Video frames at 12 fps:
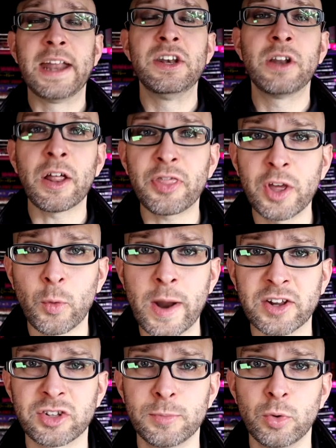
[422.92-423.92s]
and nothing
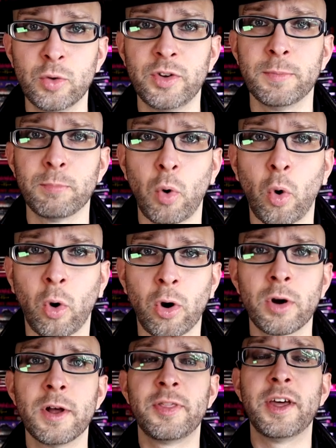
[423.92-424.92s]
wrecks a movie
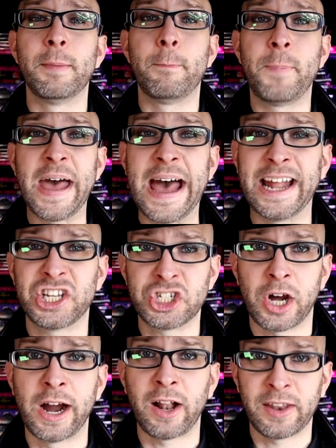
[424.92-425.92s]
more than bad
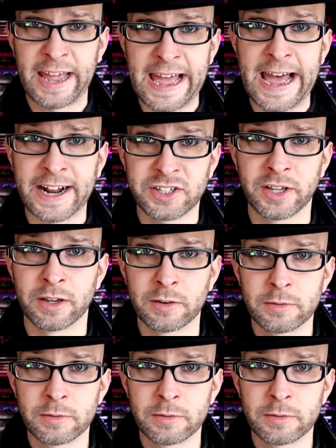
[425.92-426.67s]
child acting.